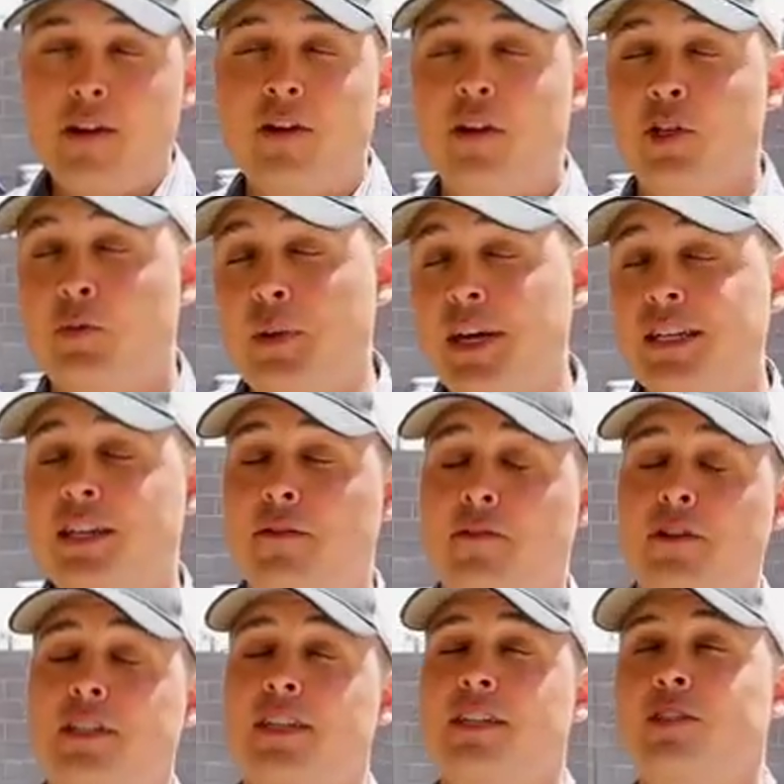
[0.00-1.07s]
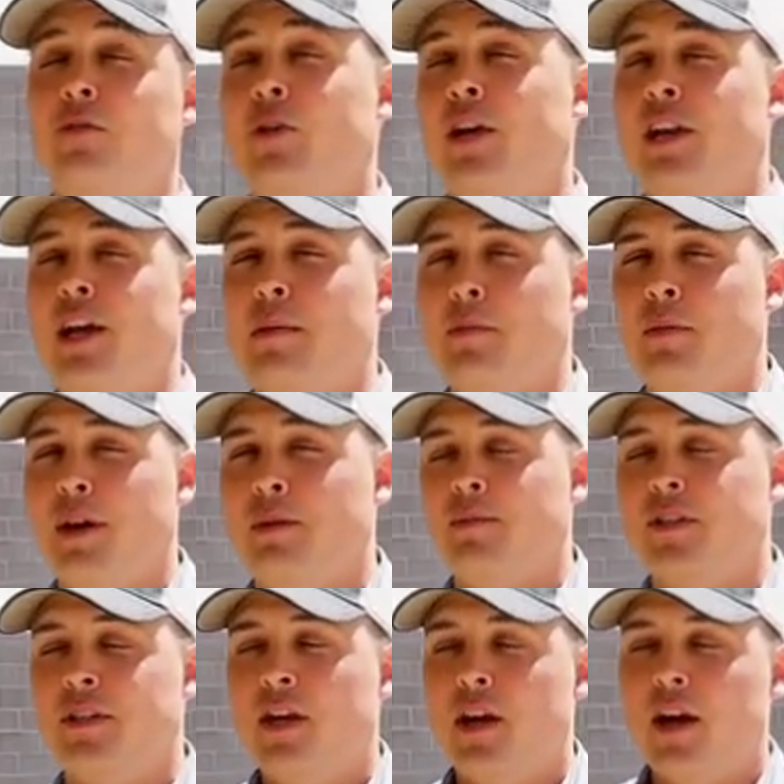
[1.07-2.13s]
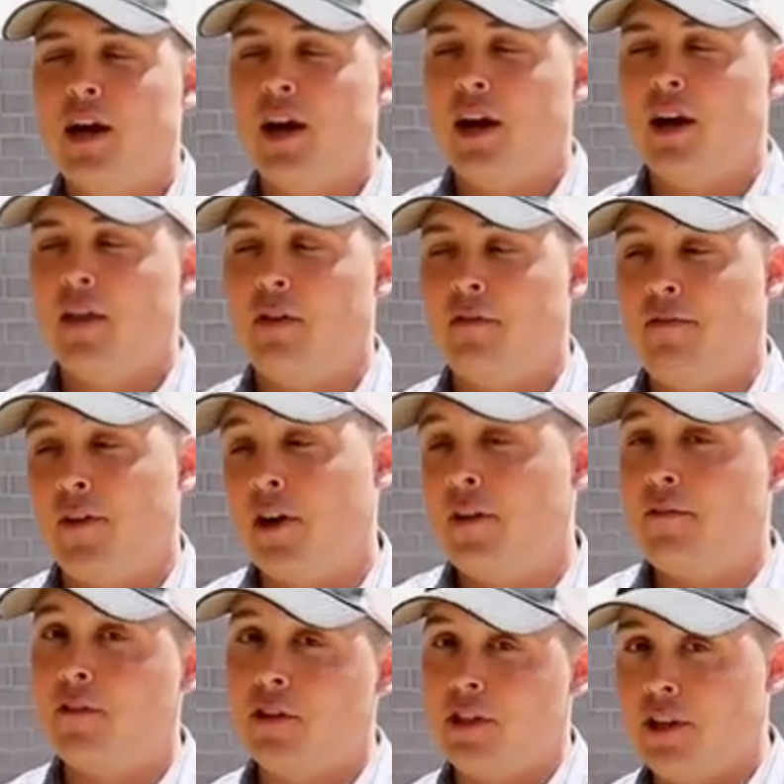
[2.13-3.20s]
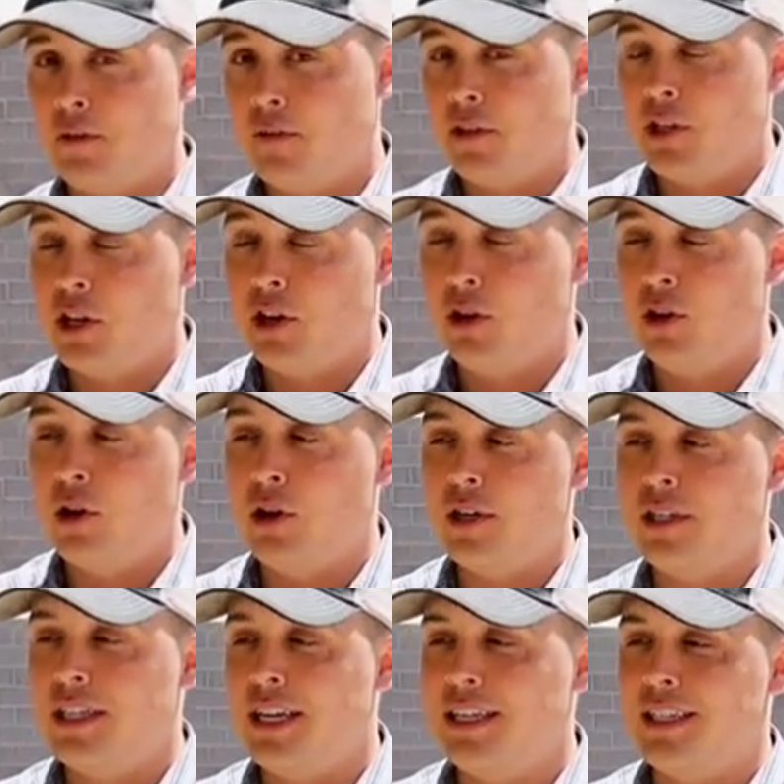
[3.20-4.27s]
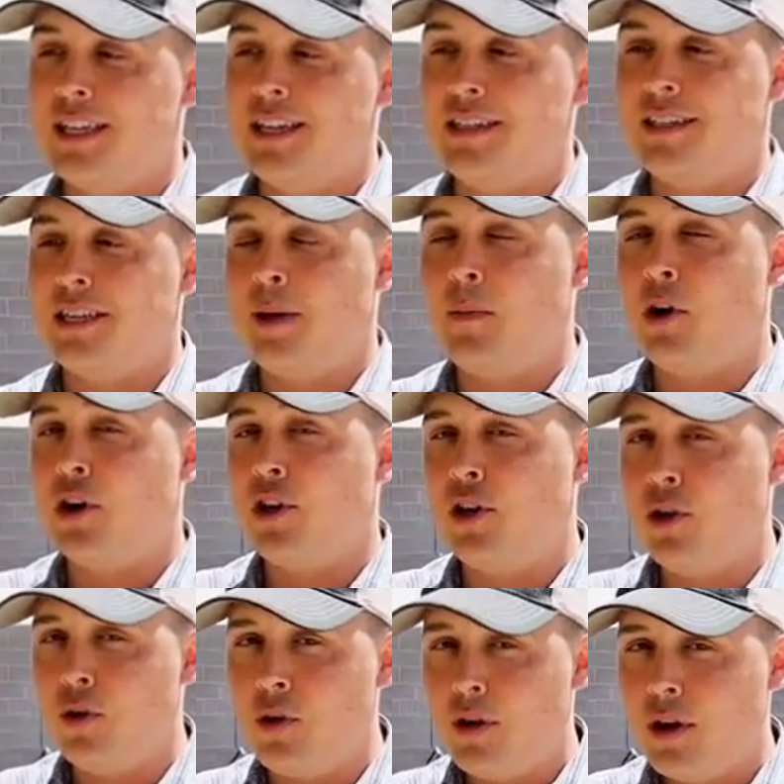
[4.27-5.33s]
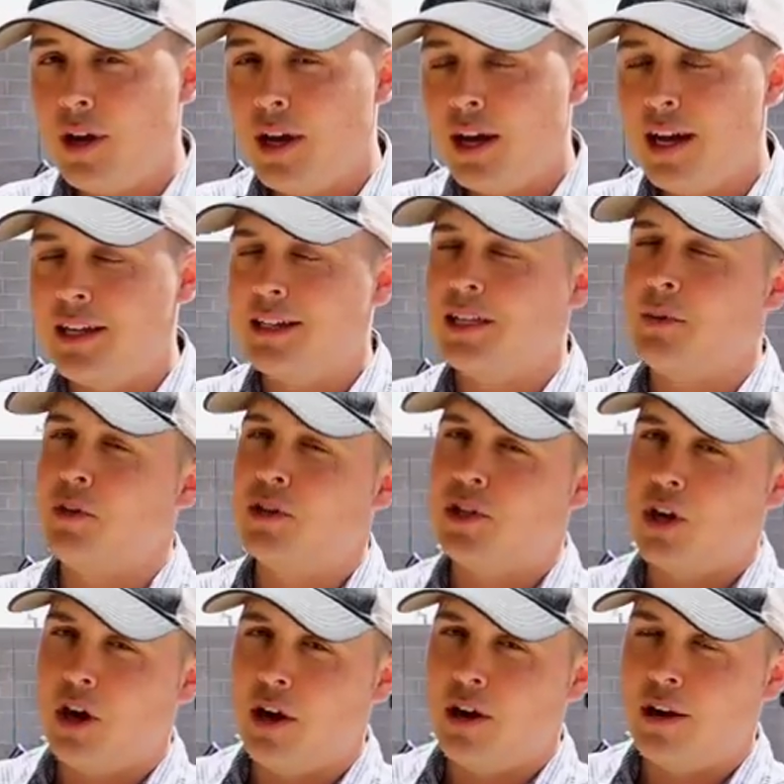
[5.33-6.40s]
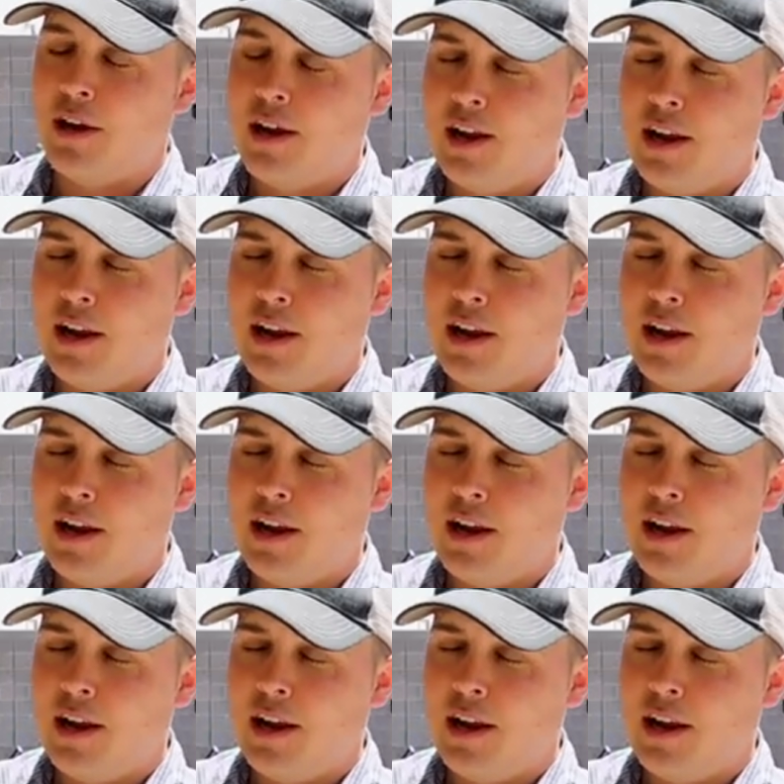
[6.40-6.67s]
There's big differences in reclaimed beams. Uh, the very first difference that you'll notice is that some are hewn and some are sawn.